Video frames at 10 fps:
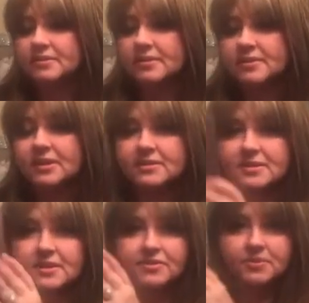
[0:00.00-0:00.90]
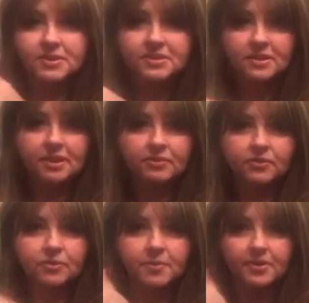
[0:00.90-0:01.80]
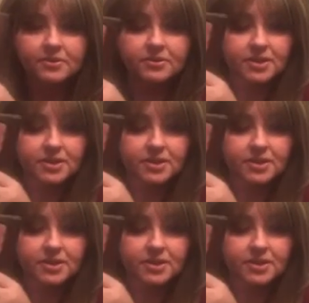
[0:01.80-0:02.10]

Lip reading: It's nice to give someone as a gift for Mother's